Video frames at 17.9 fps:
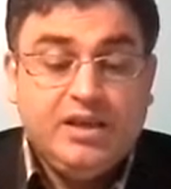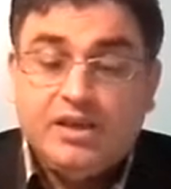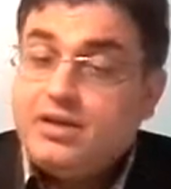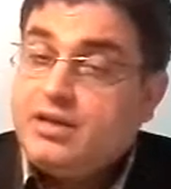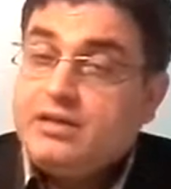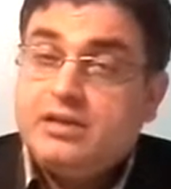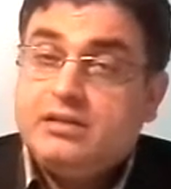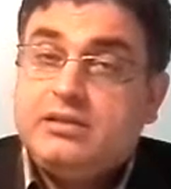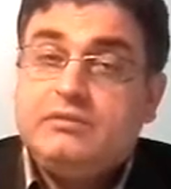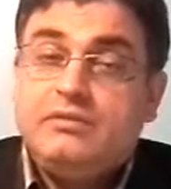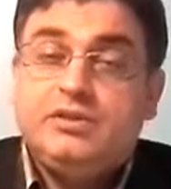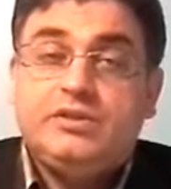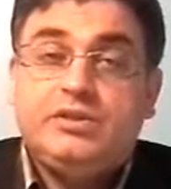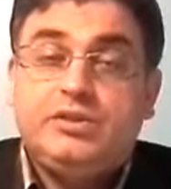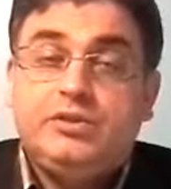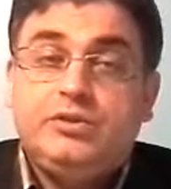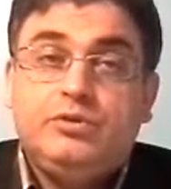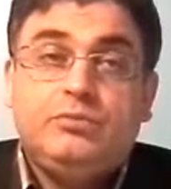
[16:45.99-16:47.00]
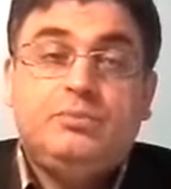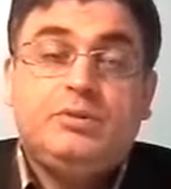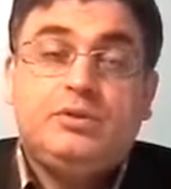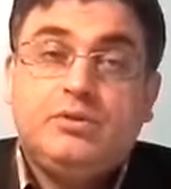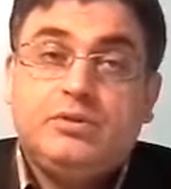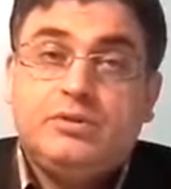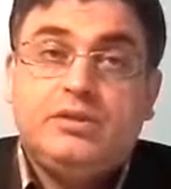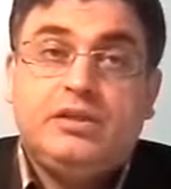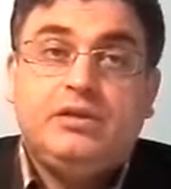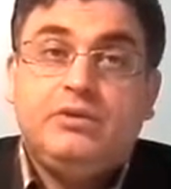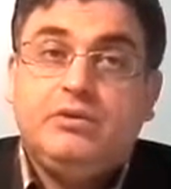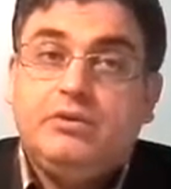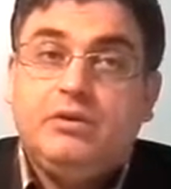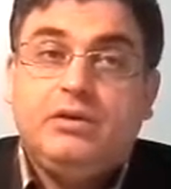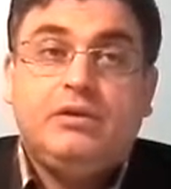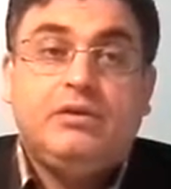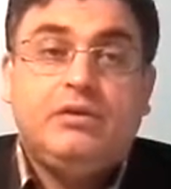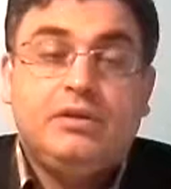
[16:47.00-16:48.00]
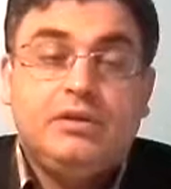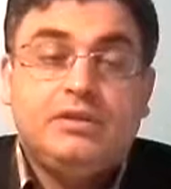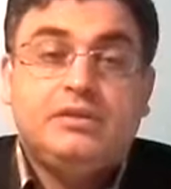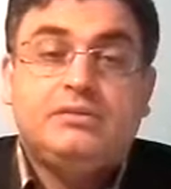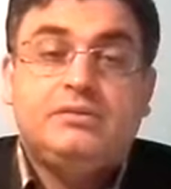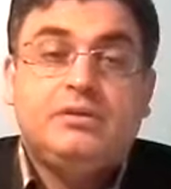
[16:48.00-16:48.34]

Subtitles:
Relatively secure because, you know, on a